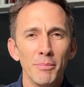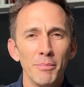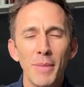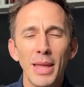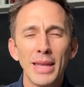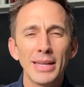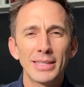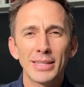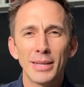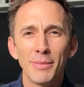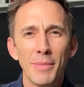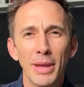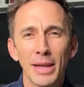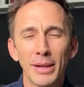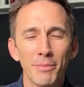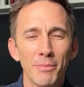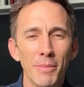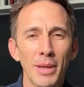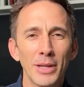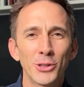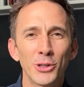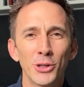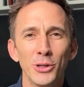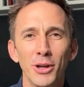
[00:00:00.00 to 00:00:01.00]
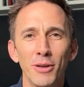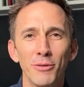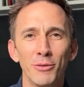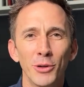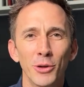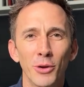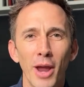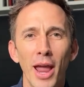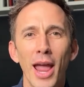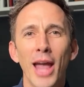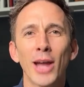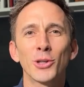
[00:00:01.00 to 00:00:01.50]
meant to make mention of
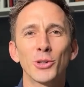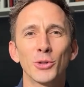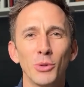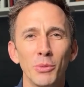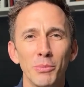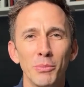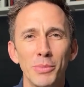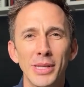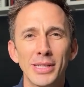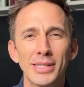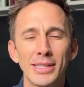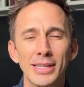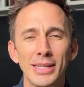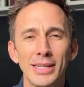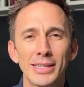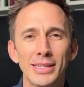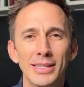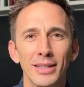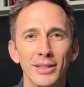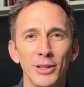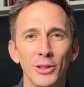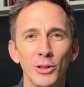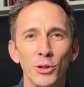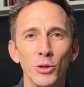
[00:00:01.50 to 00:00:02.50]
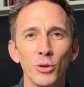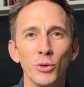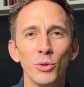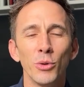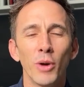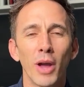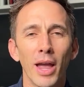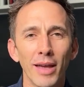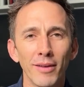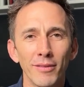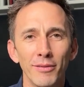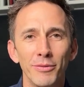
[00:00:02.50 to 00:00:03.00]
your actual business that you
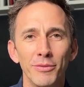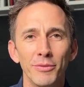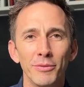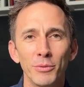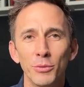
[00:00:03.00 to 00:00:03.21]
have